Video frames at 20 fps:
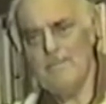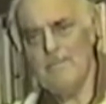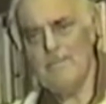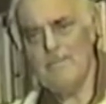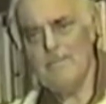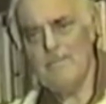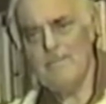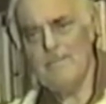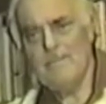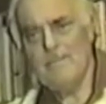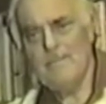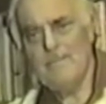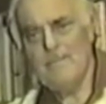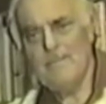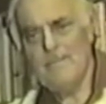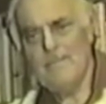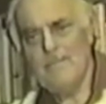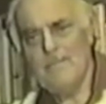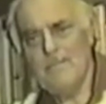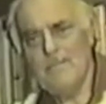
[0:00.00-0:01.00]

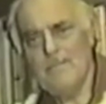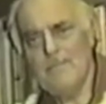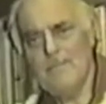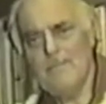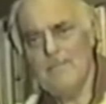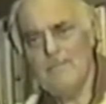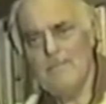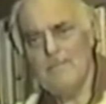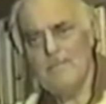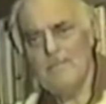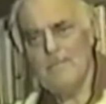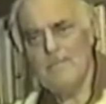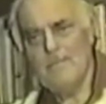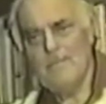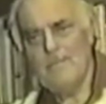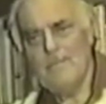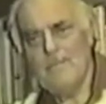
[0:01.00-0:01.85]
No one is speaking in this clip.